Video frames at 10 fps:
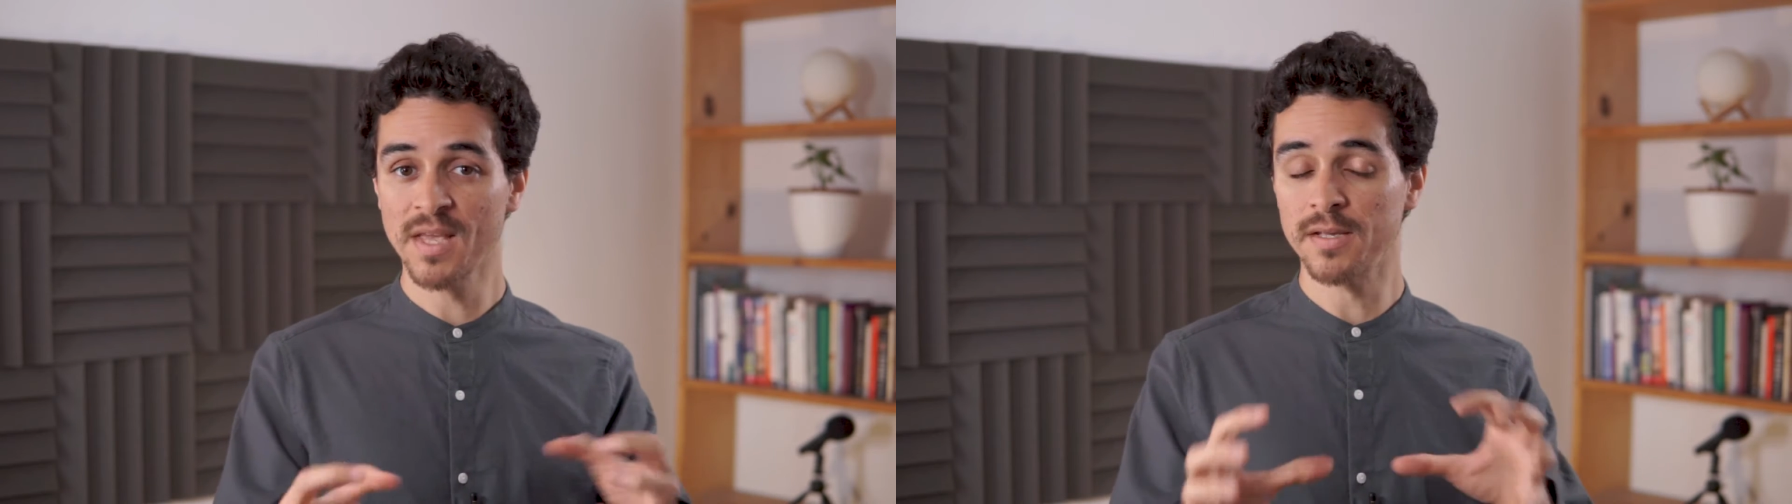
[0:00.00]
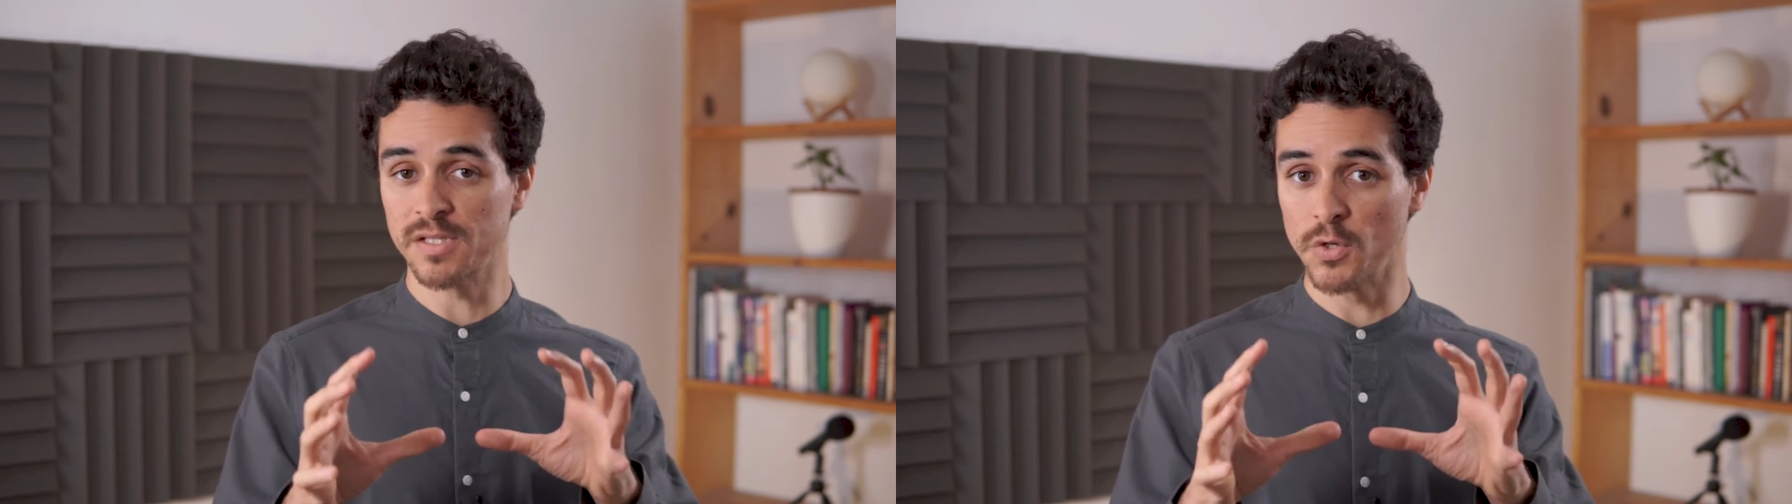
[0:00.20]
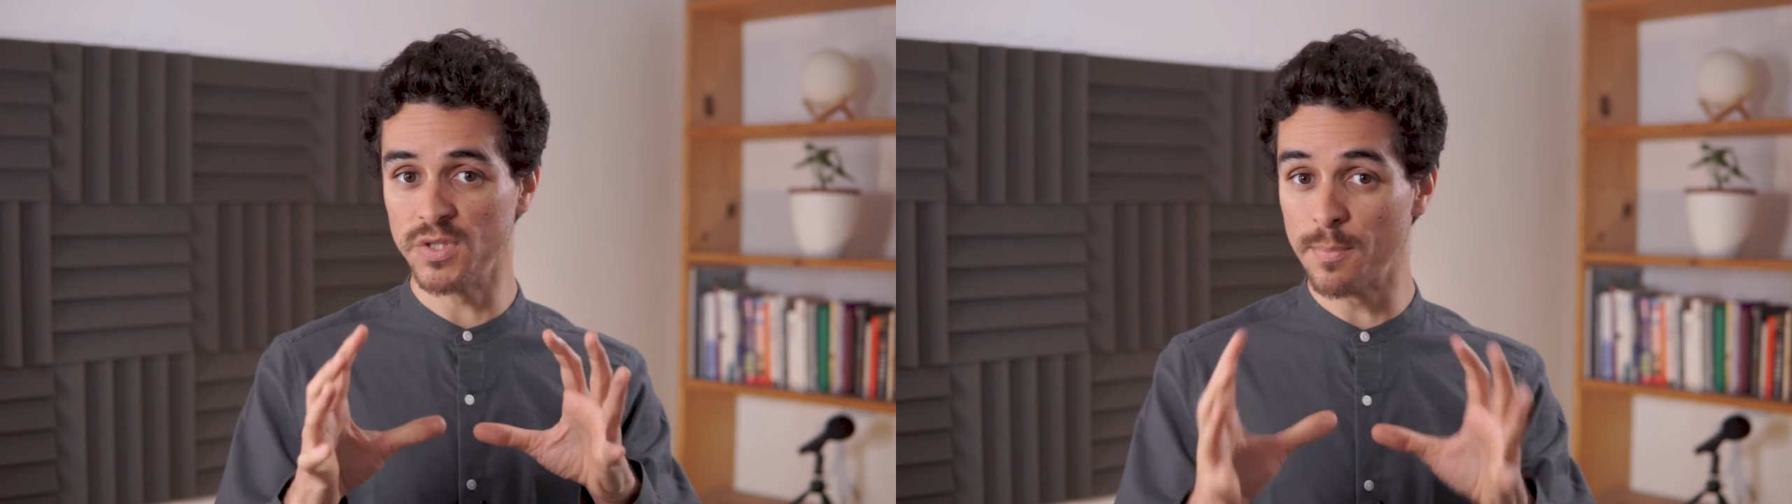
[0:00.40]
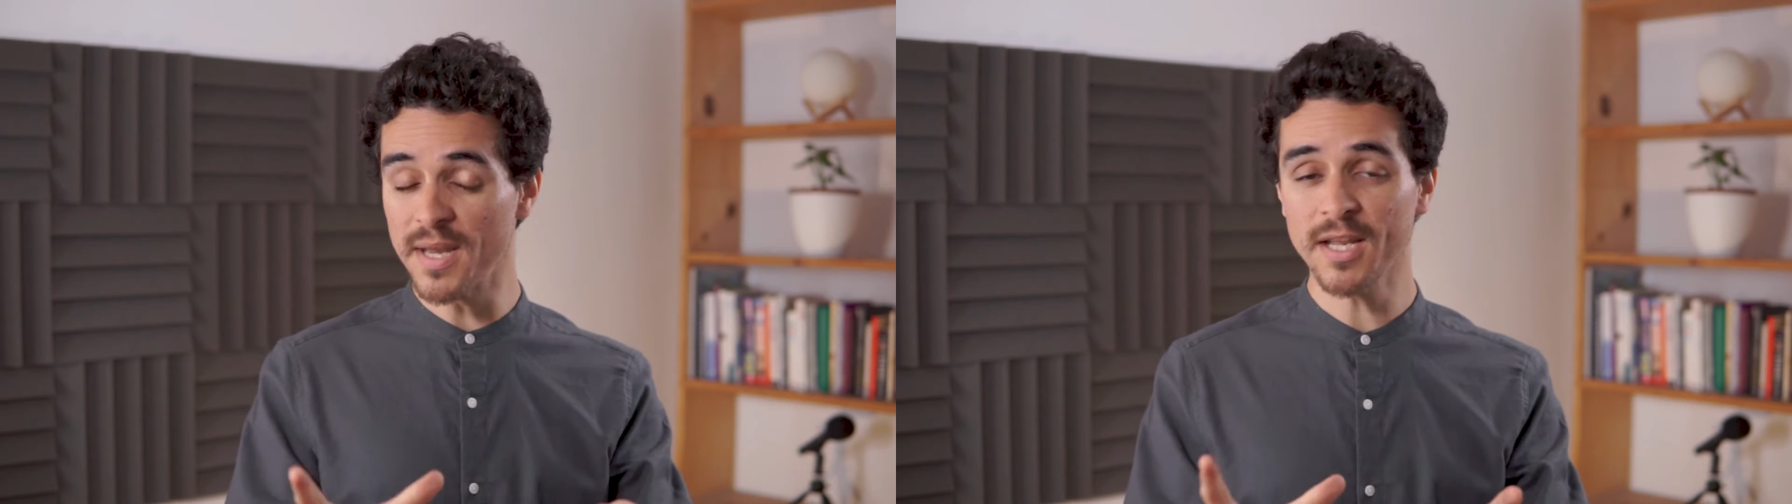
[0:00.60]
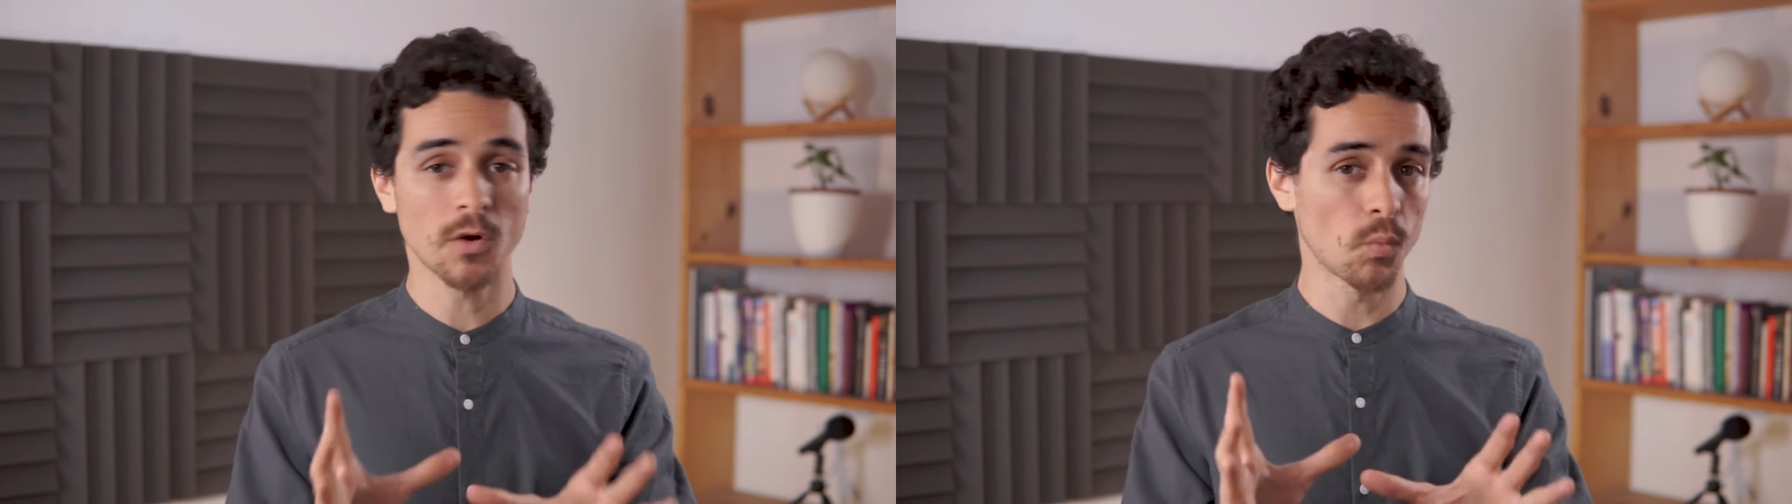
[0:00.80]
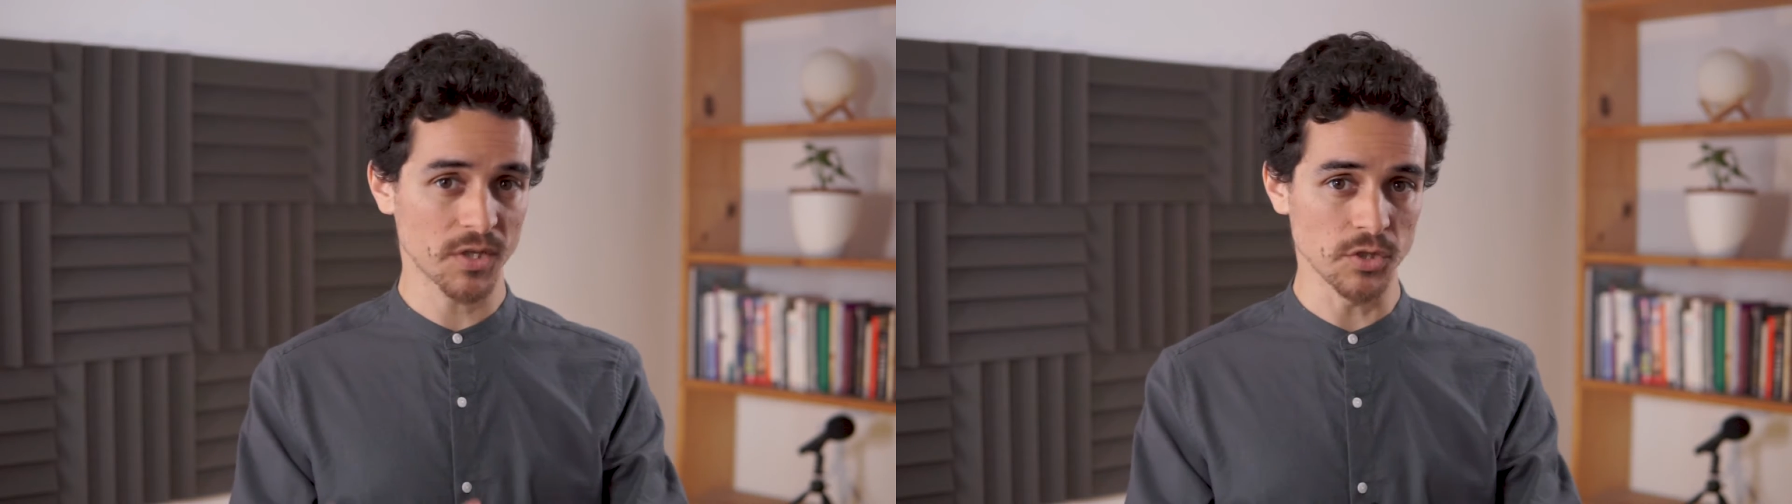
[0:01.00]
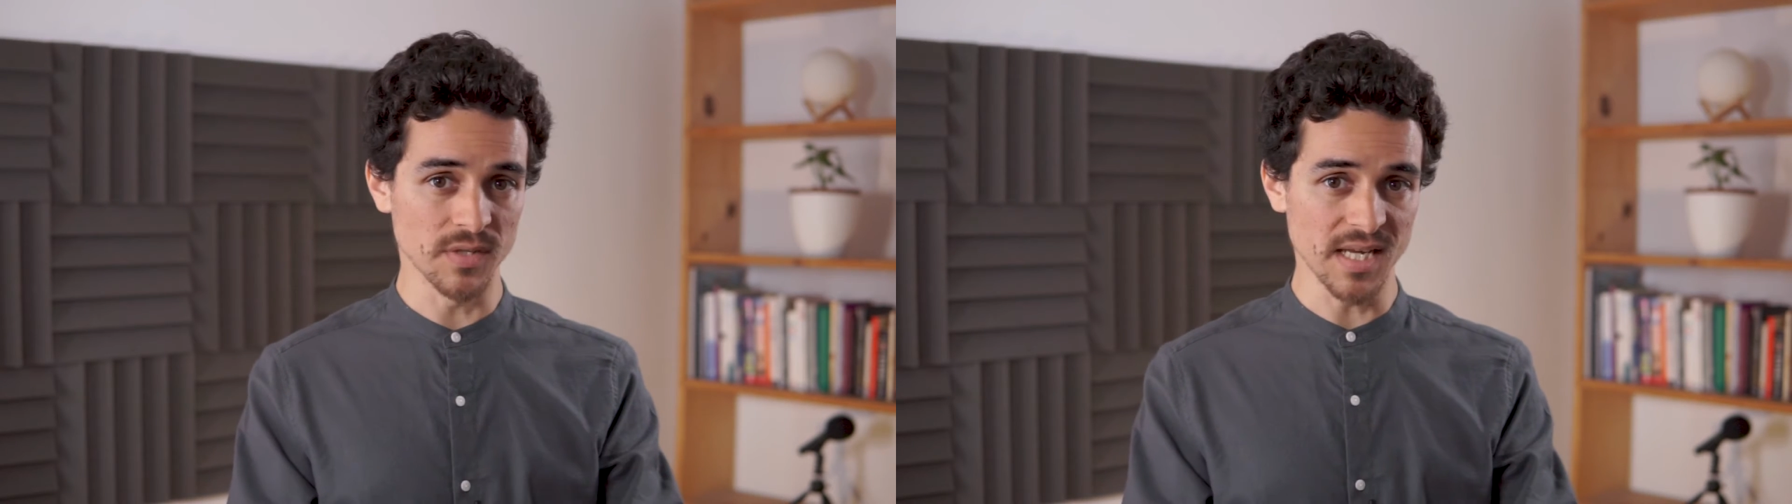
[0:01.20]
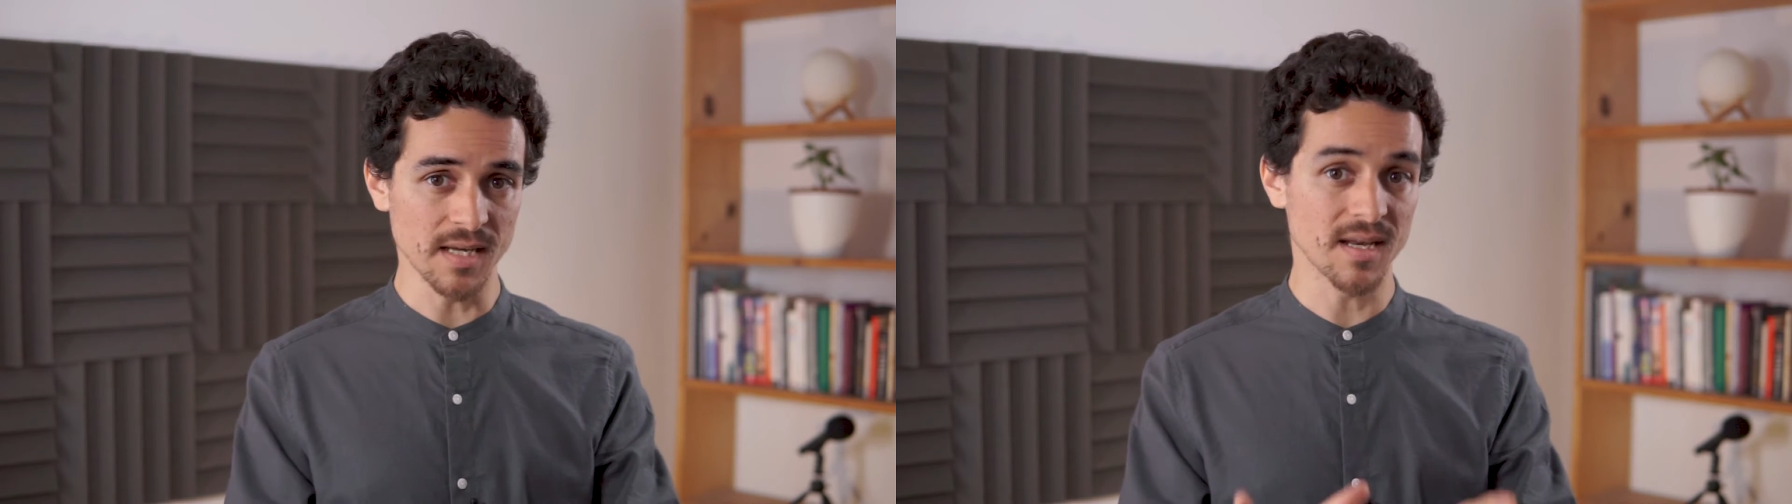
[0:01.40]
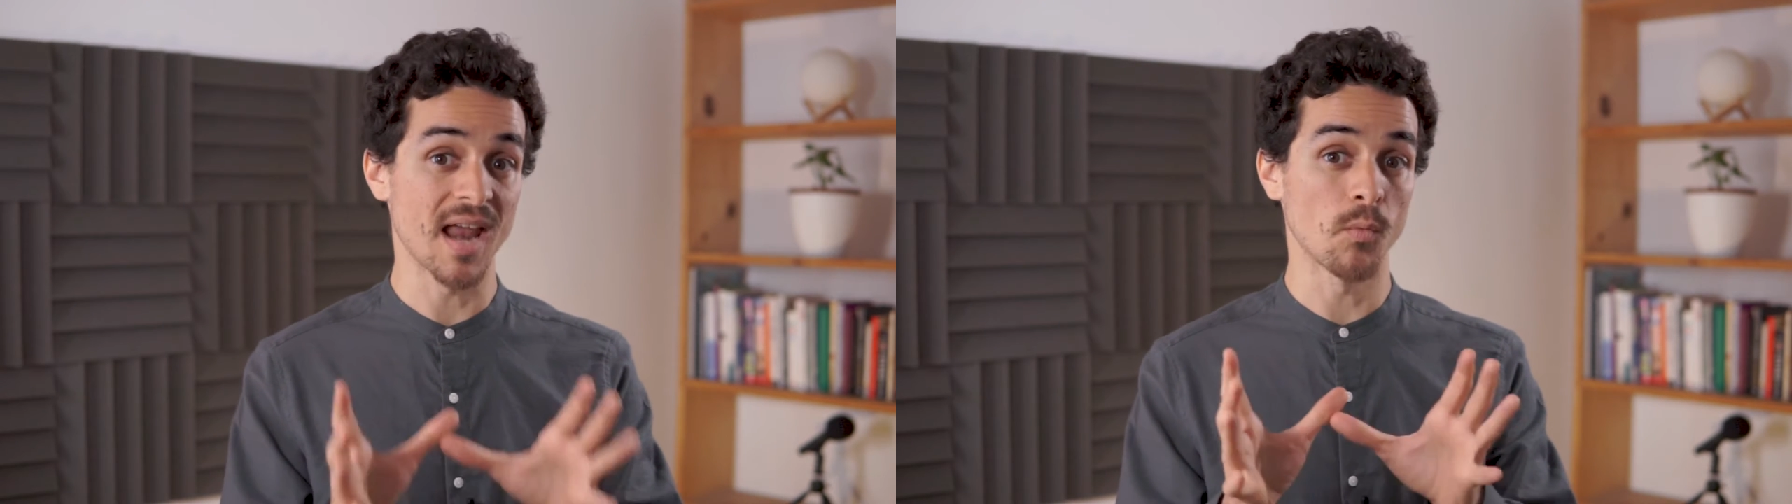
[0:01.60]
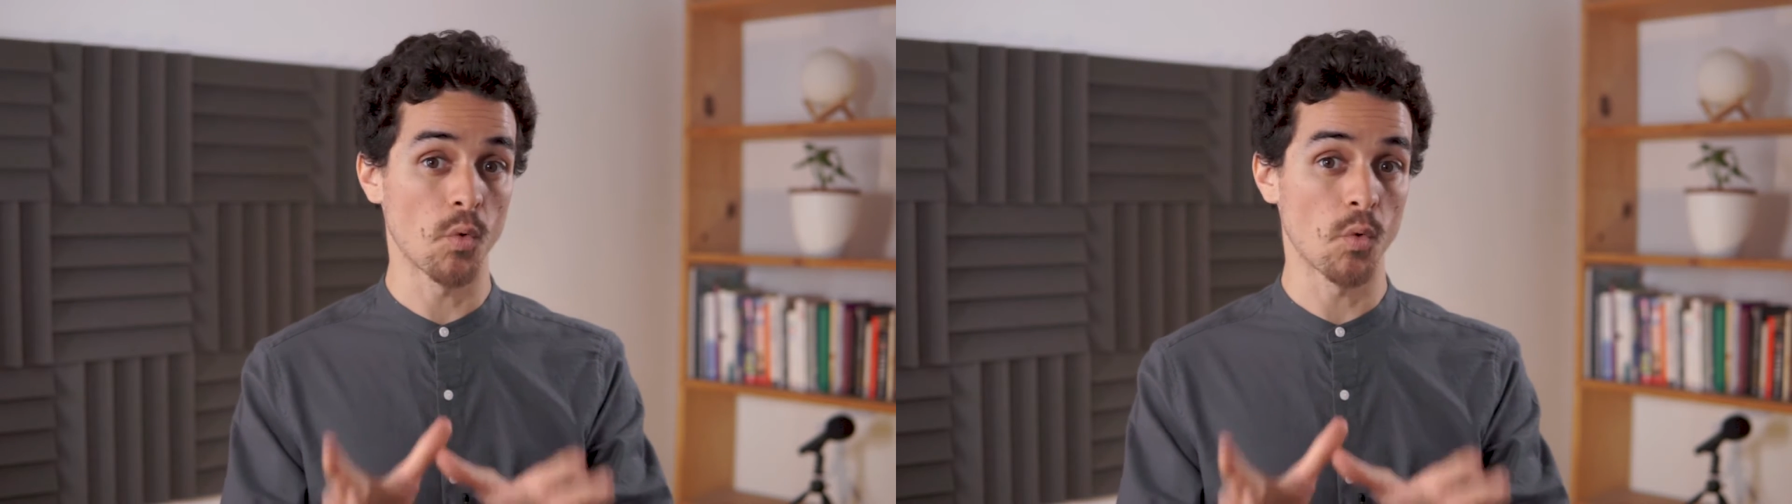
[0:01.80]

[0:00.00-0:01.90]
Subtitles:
So depending on what you need and